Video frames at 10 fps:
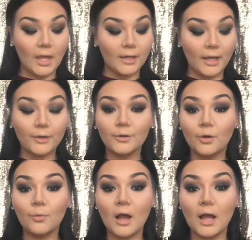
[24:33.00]
And I don't
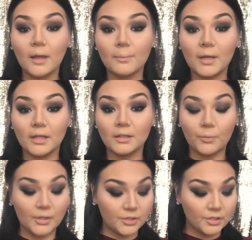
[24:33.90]
know why, but in the
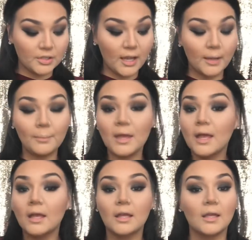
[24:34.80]
winter time,
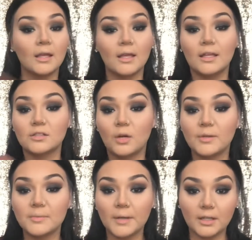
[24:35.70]
it's
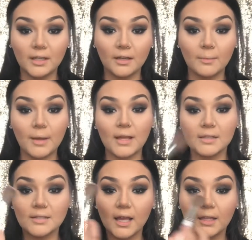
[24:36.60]
always been a thing of
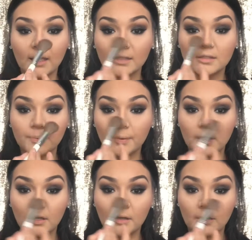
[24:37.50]
mine. I like to
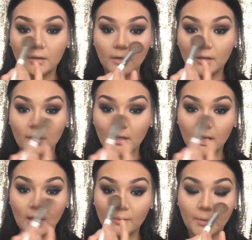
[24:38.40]
put
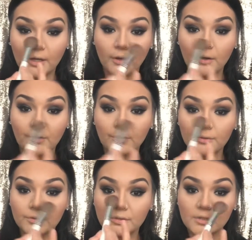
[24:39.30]
on my
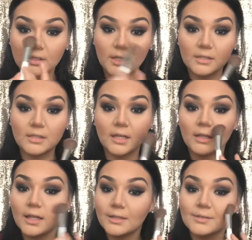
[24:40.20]
nose because I
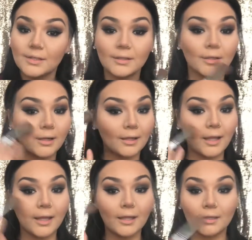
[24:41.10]
like to look
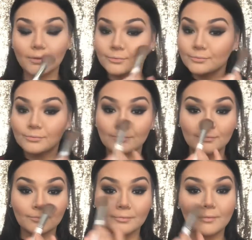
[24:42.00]
like
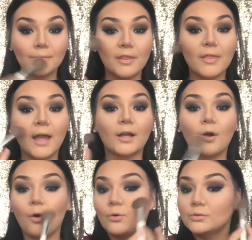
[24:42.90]
that
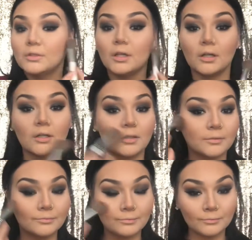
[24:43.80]
cold look.
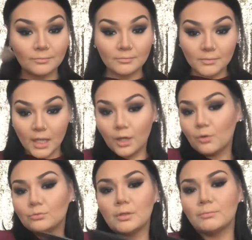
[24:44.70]
Like,
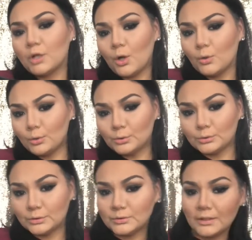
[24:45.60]
oh, I'm
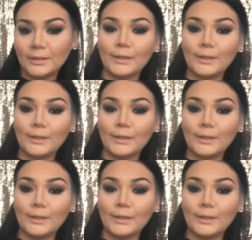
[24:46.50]
cold.